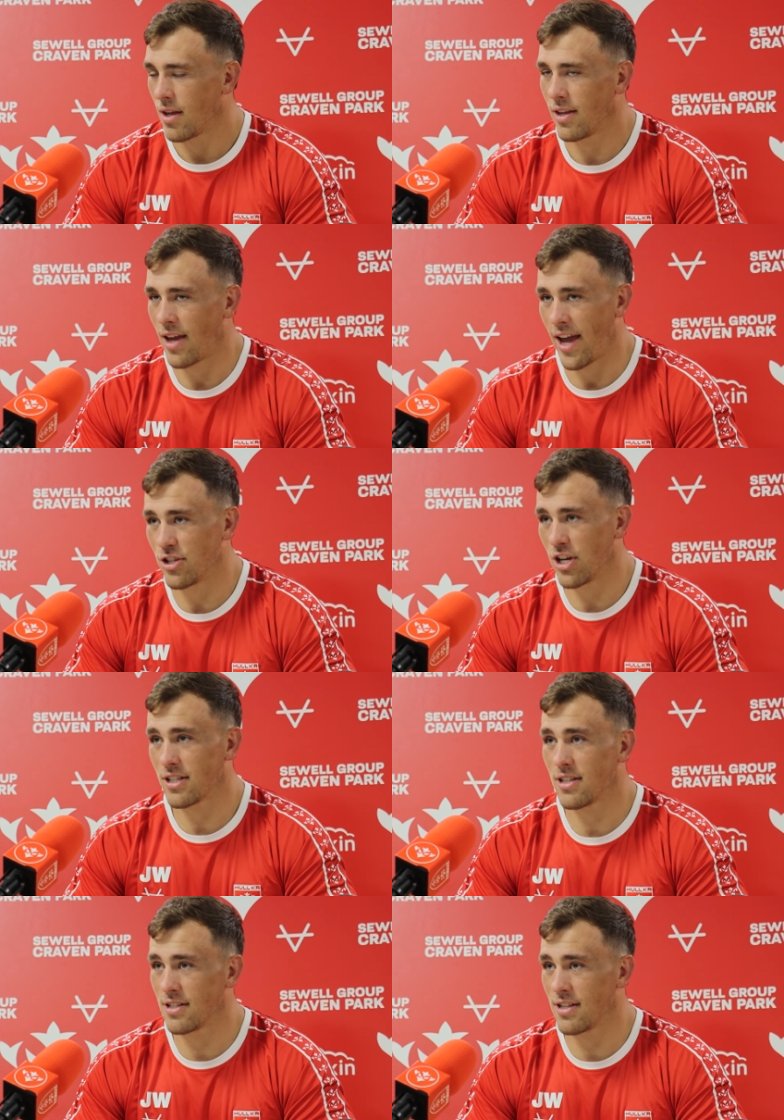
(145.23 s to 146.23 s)
Yeah,
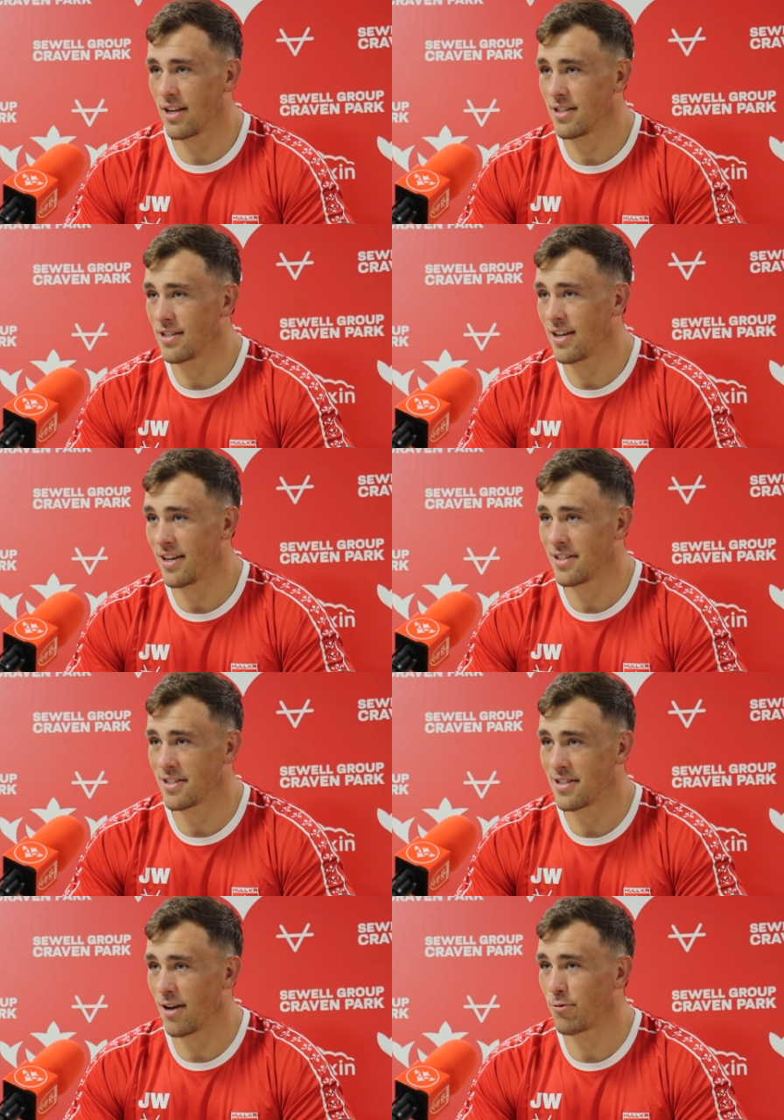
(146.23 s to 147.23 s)
Jess he's
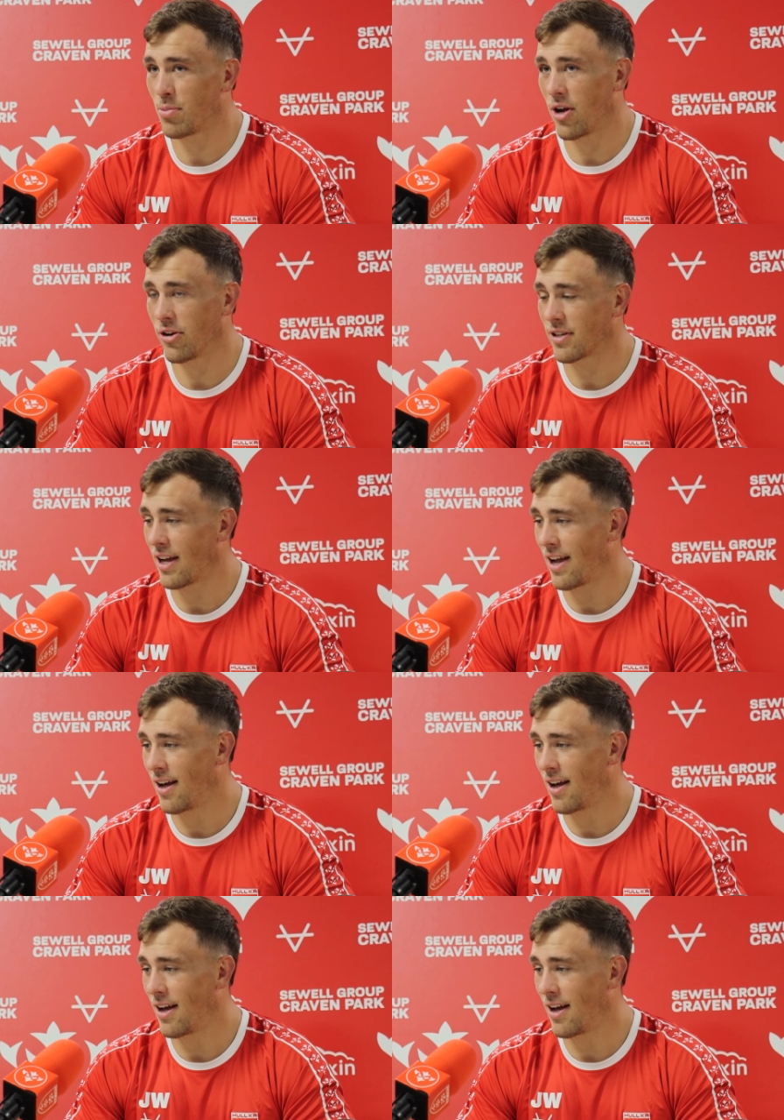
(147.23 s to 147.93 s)
a tough bloke.